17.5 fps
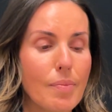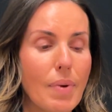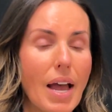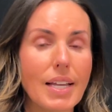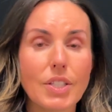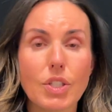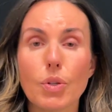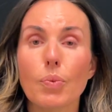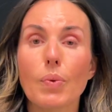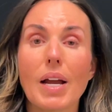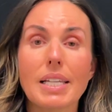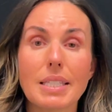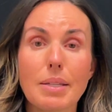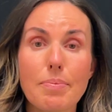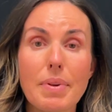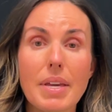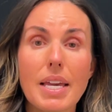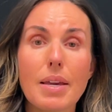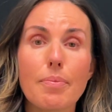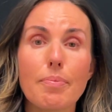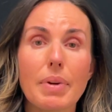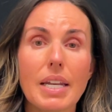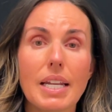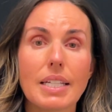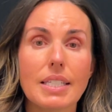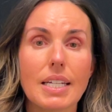has the recipe, but
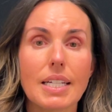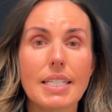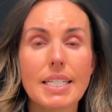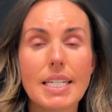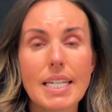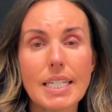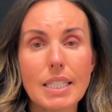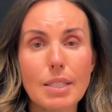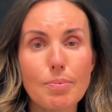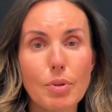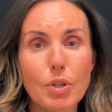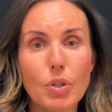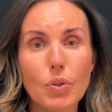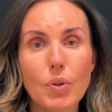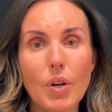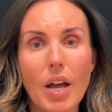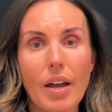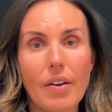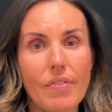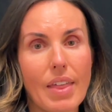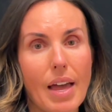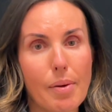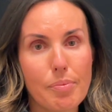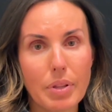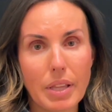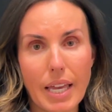it's a teaspoon of
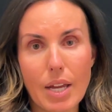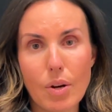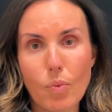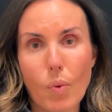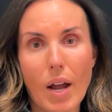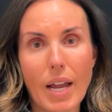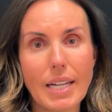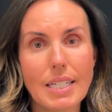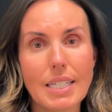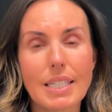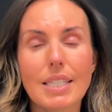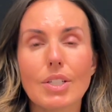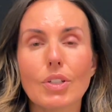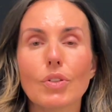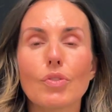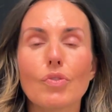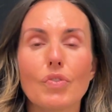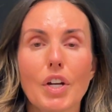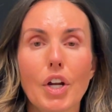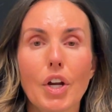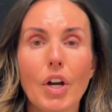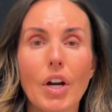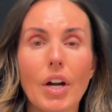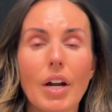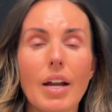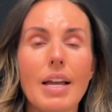that plain white distilled
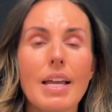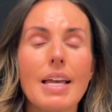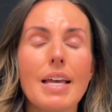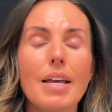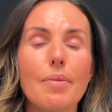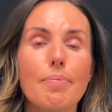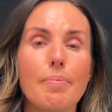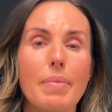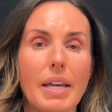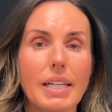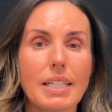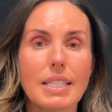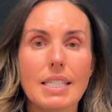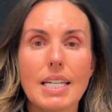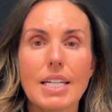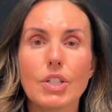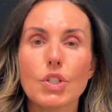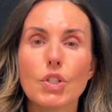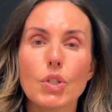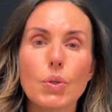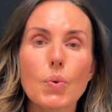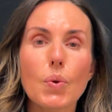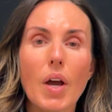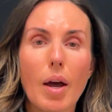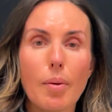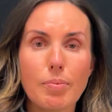vinegar mixed in 2
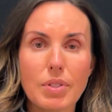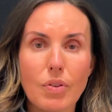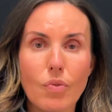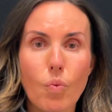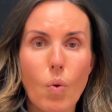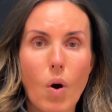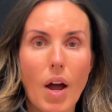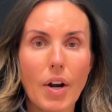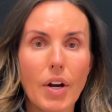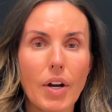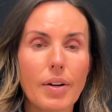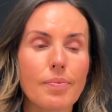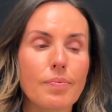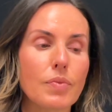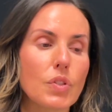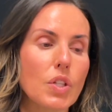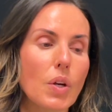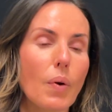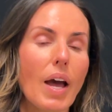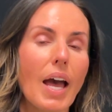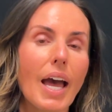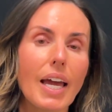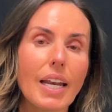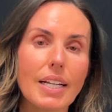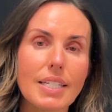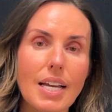cups of water. So
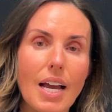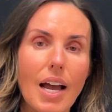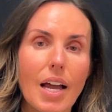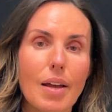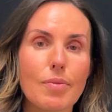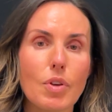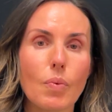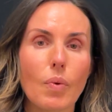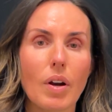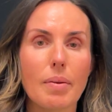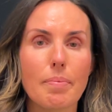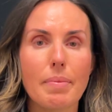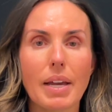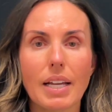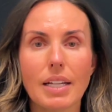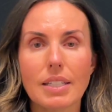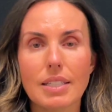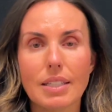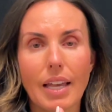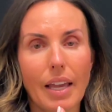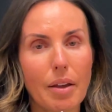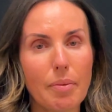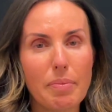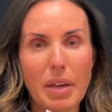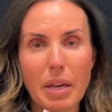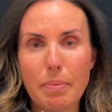ahead of time, you want to mix like a
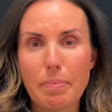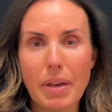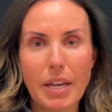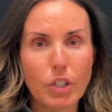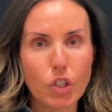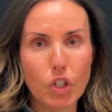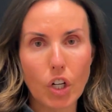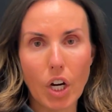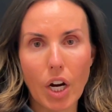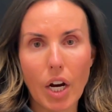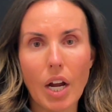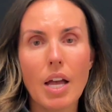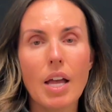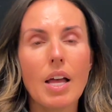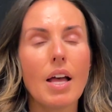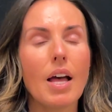big pitcher